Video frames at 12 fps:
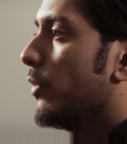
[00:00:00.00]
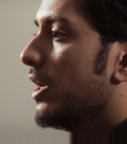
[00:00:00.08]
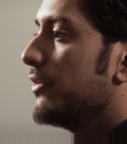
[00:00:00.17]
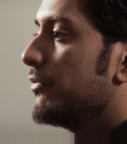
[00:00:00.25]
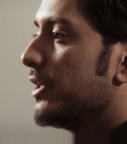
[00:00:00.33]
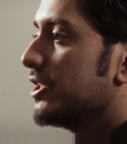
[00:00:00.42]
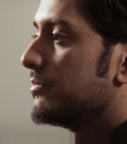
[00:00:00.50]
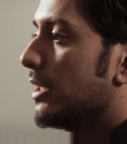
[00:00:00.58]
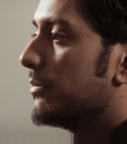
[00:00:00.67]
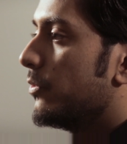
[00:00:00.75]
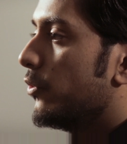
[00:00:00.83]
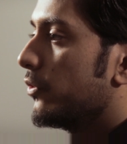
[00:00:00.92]
When I finished
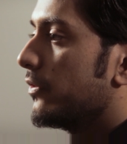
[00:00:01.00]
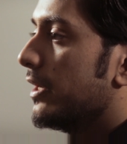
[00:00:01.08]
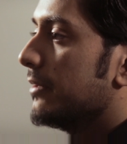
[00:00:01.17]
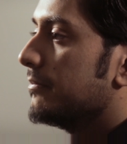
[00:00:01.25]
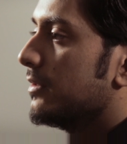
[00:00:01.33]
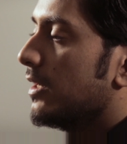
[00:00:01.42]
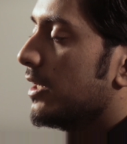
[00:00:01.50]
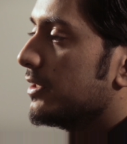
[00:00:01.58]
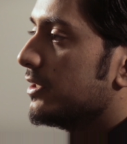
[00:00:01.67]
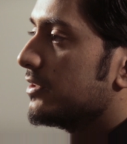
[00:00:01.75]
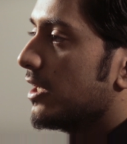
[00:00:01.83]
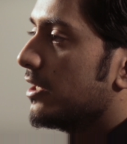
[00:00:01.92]
my program, I
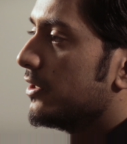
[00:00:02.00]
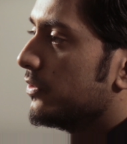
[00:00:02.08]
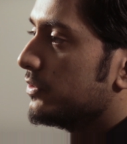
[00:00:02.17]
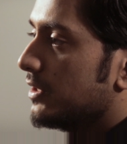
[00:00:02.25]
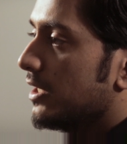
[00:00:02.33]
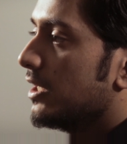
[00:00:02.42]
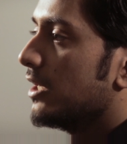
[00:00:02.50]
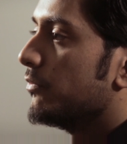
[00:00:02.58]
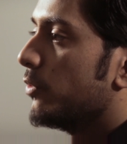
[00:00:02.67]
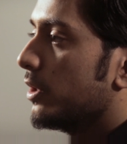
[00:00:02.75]
decided to stay and